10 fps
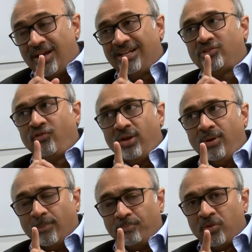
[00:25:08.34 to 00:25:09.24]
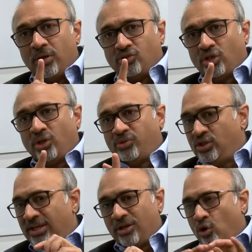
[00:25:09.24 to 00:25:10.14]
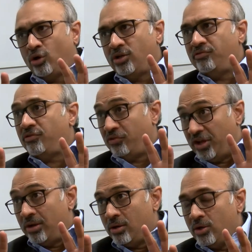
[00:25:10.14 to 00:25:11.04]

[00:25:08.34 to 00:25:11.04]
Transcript: it's freemium. So in other words, you can get the content for free.